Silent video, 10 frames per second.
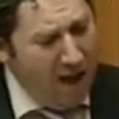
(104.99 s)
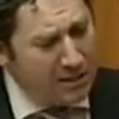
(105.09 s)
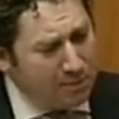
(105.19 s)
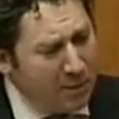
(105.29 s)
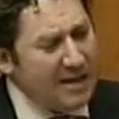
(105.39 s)

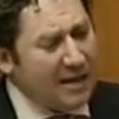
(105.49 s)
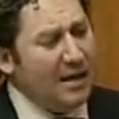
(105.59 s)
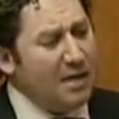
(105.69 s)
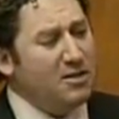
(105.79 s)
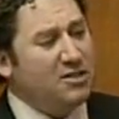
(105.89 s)
It's pretty
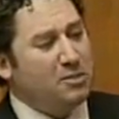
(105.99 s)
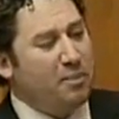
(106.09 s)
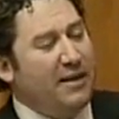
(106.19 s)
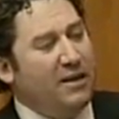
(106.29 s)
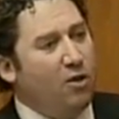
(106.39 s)
clear, Mr
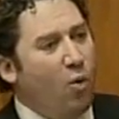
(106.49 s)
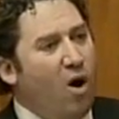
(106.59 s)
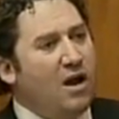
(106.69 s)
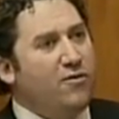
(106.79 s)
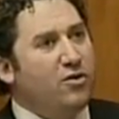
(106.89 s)
Speaker, that
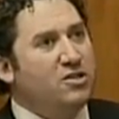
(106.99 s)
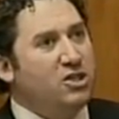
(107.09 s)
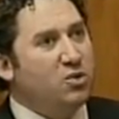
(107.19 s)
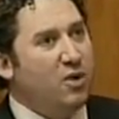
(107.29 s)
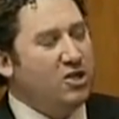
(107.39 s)
whatever the
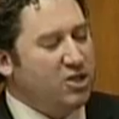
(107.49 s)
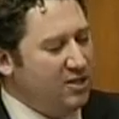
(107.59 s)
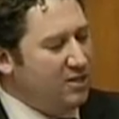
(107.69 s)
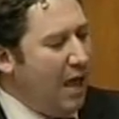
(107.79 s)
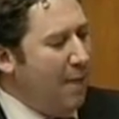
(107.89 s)

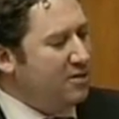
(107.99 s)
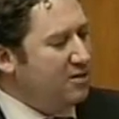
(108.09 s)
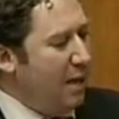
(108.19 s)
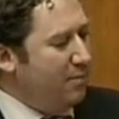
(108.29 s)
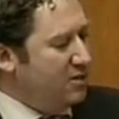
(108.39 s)
situation is,
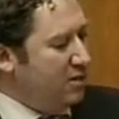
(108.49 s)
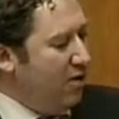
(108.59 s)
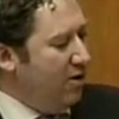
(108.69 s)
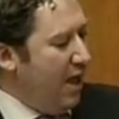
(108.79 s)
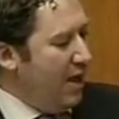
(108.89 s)
Labour's numbers
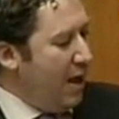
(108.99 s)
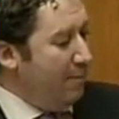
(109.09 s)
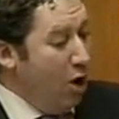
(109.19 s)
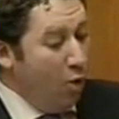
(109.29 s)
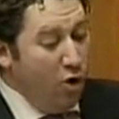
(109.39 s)
don't add
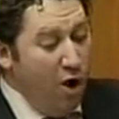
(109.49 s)
up.